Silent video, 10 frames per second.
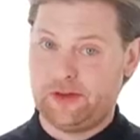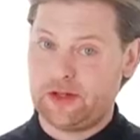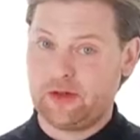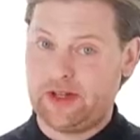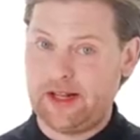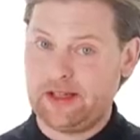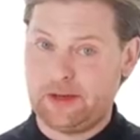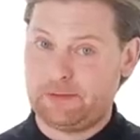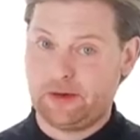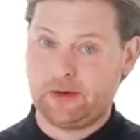tilt
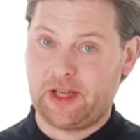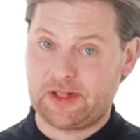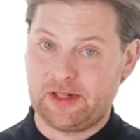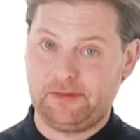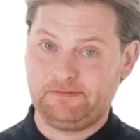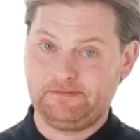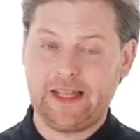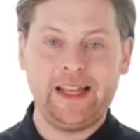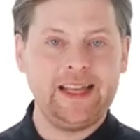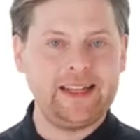skillets and kettles.
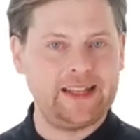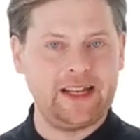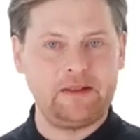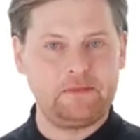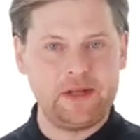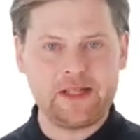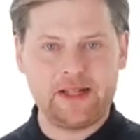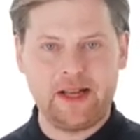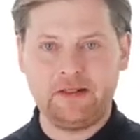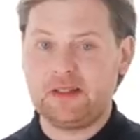See,
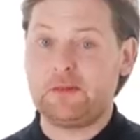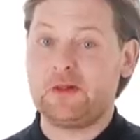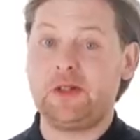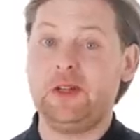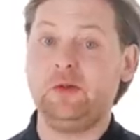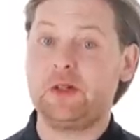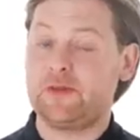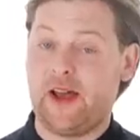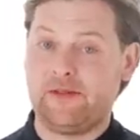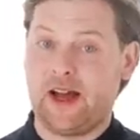before you only
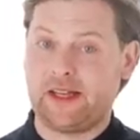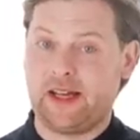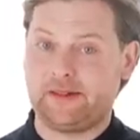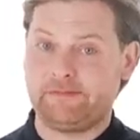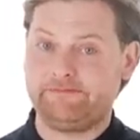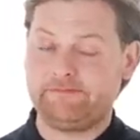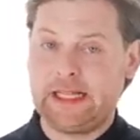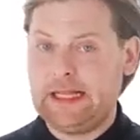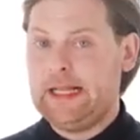had 2 options.